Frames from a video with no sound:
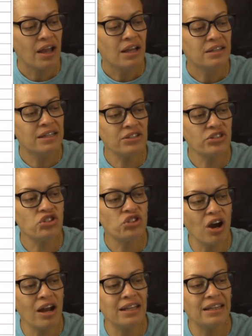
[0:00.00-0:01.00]
This
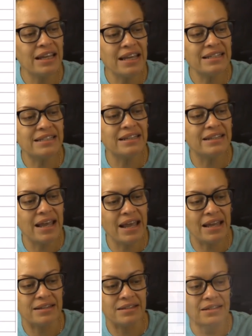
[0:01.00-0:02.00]
chart leads to
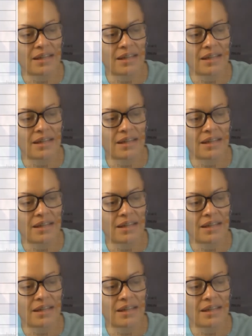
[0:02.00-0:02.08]
this.